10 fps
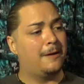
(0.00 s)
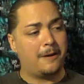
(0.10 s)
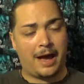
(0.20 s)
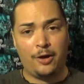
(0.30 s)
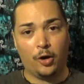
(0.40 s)

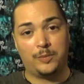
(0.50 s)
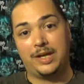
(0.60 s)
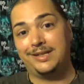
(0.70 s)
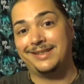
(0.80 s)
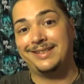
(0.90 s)
I hope
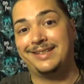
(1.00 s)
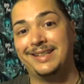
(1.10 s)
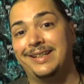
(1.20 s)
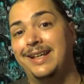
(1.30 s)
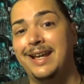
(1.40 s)
that you
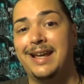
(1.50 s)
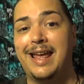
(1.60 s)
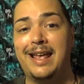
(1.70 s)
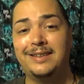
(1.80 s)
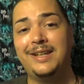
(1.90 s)
did.
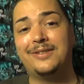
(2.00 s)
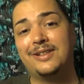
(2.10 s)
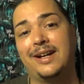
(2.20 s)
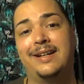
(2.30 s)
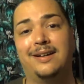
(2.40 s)
Leave a
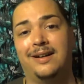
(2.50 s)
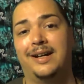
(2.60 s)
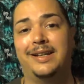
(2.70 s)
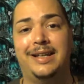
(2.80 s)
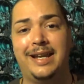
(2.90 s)
like
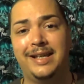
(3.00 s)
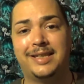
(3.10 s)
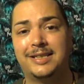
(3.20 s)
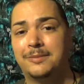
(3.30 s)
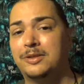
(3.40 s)
on it, hit
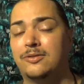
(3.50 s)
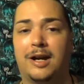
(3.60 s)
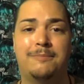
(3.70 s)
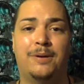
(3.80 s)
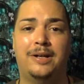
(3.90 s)
that
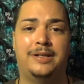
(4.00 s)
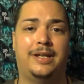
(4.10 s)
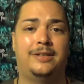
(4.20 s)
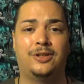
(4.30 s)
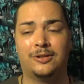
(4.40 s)
subscribe button,
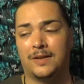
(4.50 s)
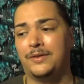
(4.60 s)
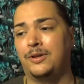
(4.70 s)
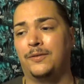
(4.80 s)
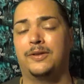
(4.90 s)
and turn on the
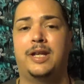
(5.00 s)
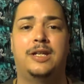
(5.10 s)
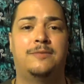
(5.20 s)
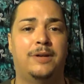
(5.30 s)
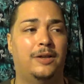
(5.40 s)

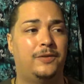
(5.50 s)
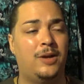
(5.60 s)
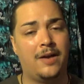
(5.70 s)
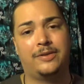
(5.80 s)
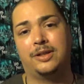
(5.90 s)
notification bell if you
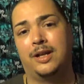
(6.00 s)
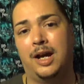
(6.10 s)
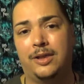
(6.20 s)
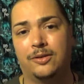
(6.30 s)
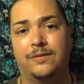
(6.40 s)
haven't done
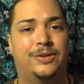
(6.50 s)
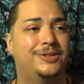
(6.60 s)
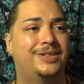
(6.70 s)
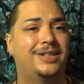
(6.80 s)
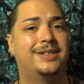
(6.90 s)
either of
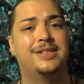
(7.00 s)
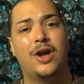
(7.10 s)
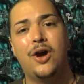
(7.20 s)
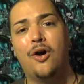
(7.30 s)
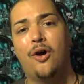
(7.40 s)
those things
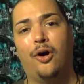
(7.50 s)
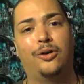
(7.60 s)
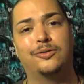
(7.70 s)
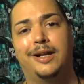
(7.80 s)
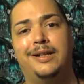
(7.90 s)

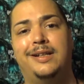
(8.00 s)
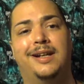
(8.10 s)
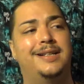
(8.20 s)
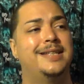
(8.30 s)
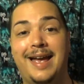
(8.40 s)
already,
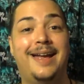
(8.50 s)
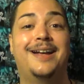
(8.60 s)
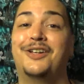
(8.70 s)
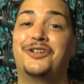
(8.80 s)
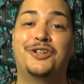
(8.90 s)
guys.
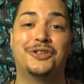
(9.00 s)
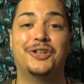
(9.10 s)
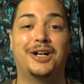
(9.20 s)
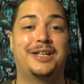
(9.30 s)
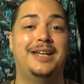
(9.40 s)
And good
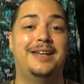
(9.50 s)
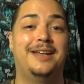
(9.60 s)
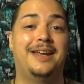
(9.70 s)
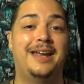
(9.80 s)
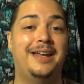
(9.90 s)
luck
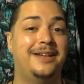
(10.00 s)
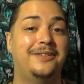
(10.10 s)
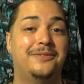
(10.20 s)
in